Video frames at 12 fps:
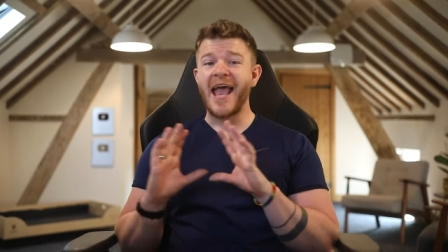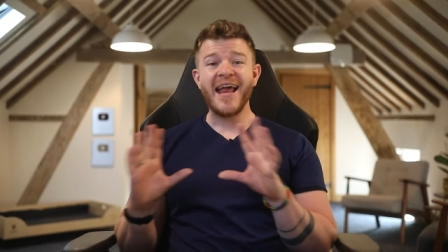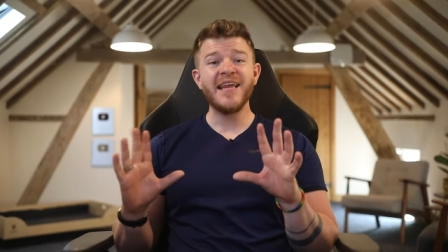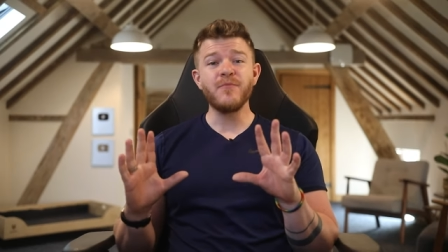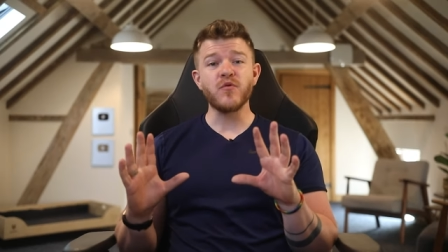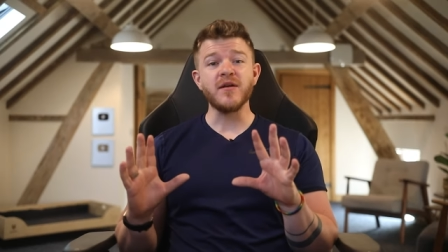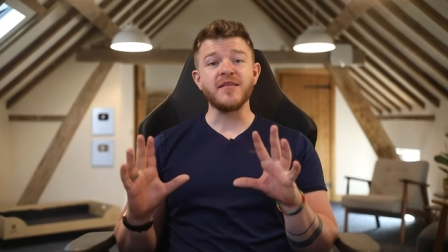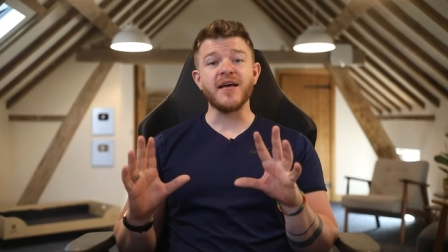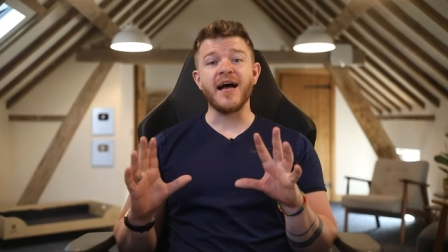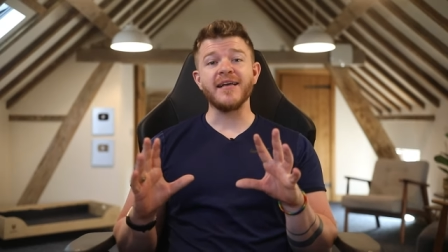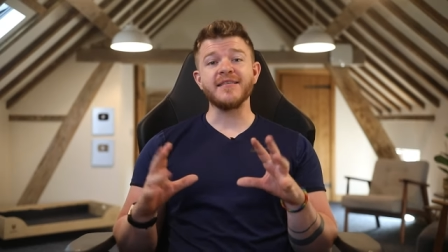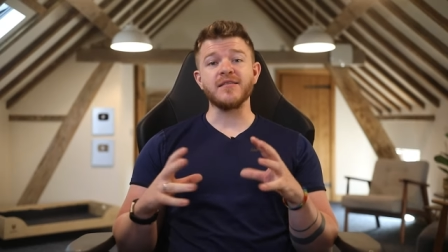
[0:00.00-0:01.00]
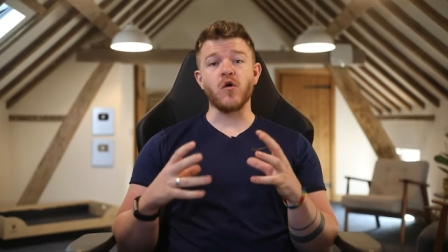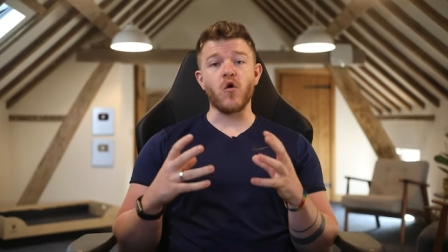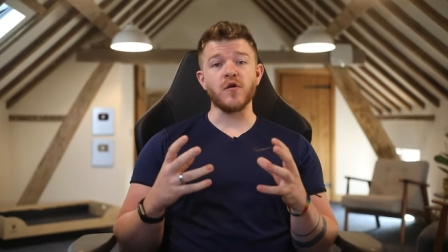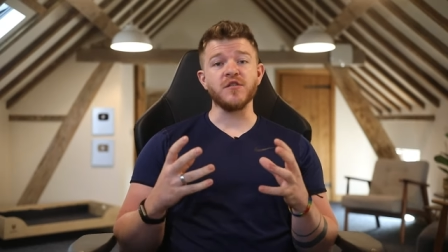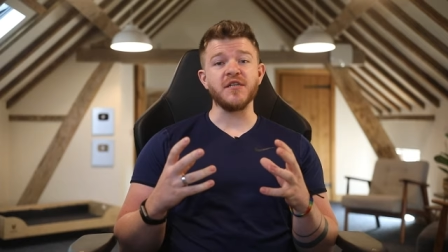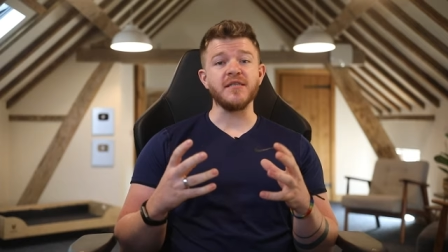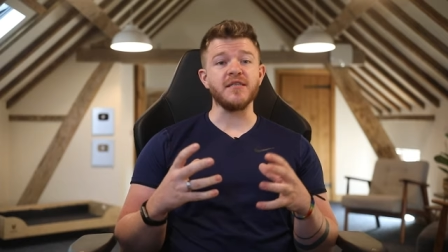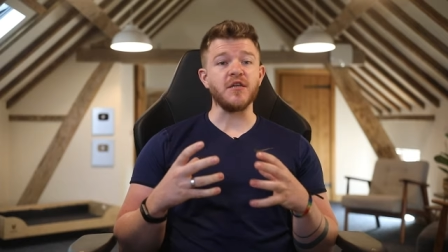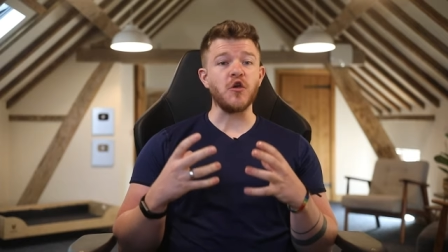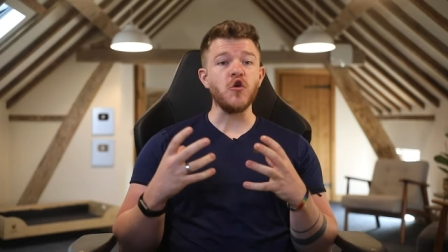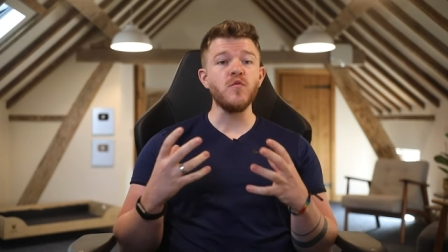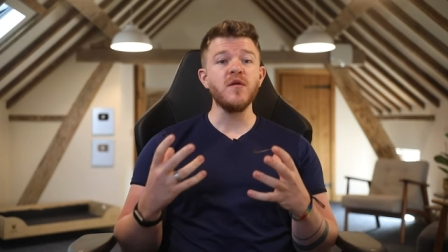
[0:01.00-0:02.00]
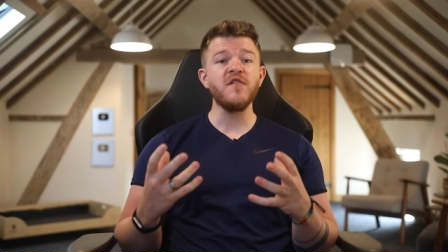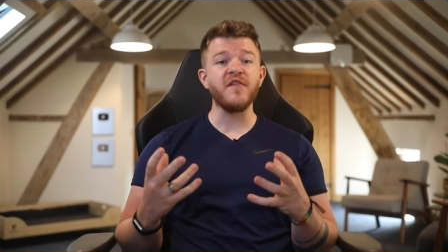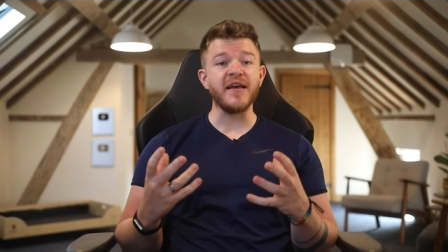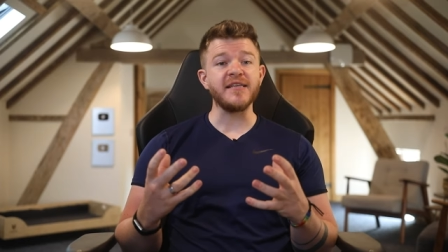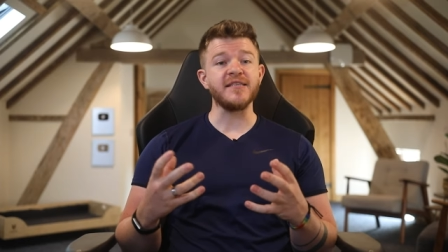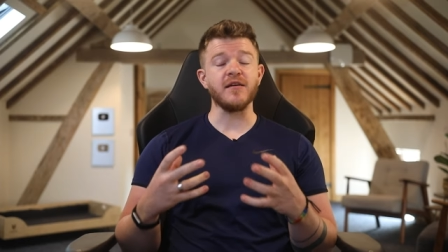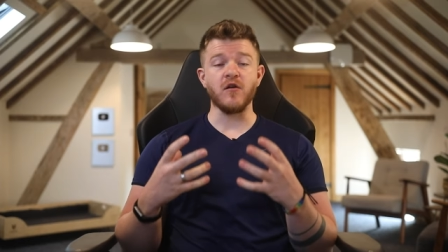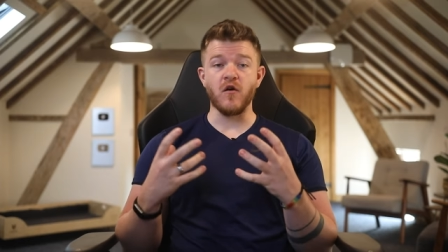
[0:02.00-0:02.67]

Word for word: Any breed that has its origins in human-facing